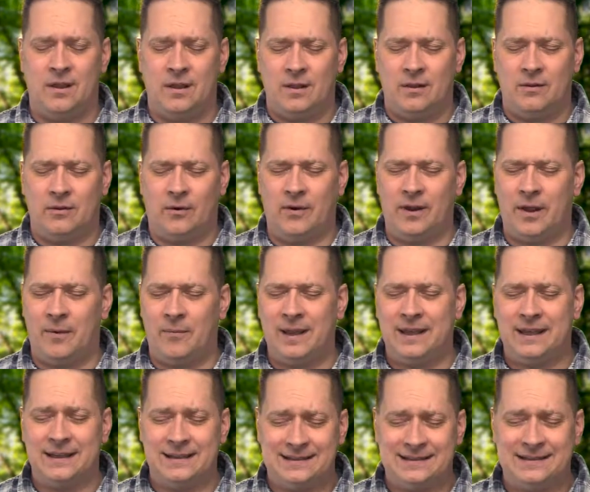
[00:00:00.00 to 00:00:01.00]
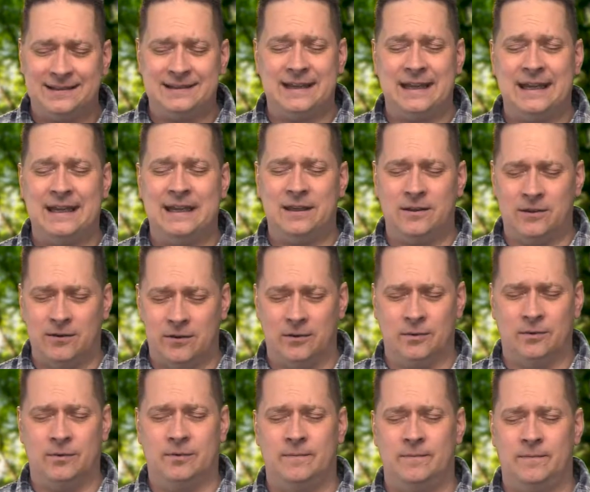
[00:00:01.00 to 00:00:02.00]
Lord, that we can see
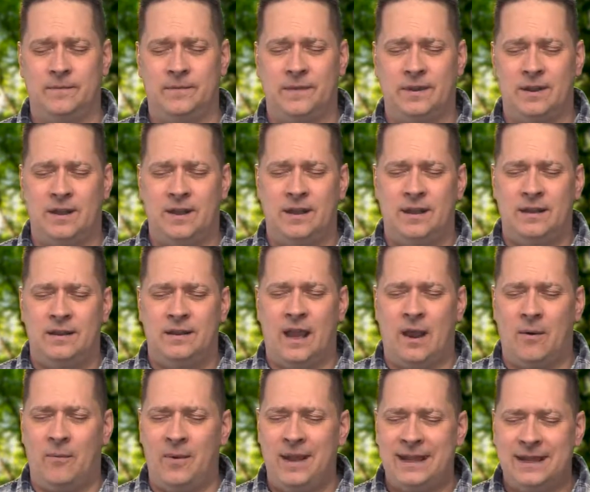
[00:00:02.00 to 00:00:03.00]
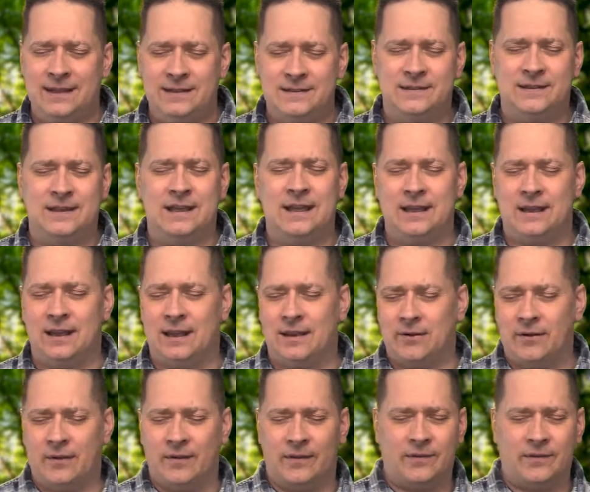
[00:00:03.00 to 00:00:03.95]
you, that we can see that you're the